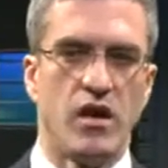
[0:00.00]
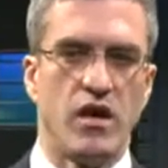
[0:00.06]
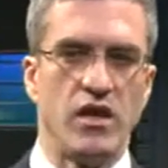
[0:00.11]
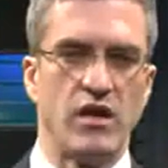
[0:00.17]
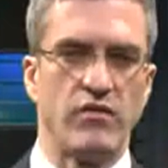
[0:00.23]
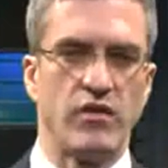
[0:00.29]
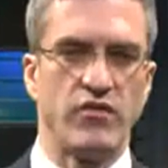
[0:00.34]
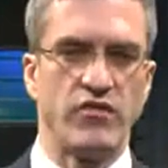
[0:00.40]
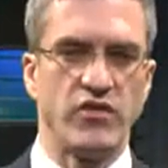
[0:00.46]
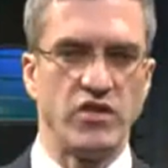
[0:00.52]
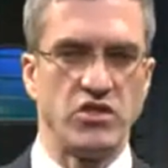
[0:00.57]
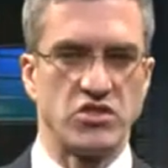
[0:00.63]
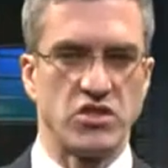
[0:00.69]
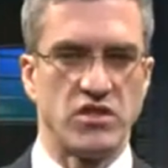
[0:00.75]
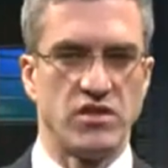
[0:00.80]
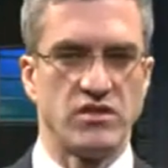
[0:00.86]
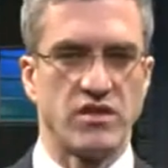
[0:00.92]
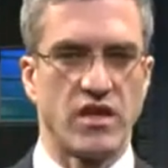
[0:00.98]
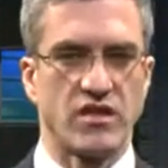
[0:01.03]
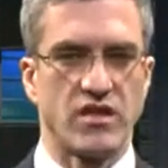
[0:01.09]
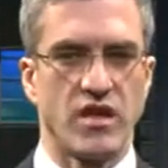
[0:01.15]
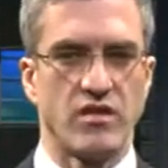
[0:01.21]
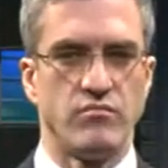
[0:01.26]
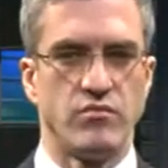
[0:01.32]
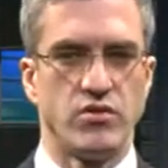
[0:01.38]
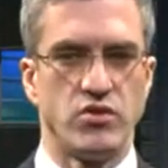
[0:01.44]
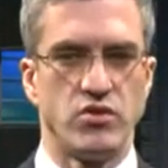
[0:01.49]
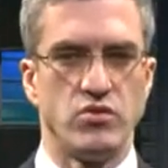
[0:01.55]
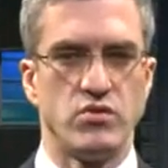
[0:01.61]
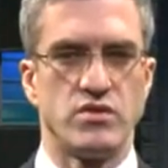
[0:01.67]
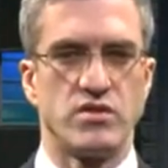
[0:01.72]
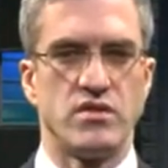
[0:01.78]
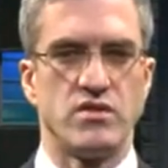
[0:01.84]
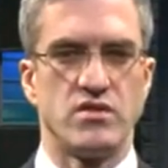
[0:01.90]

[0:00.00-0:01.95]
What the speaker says: Another feature that can be used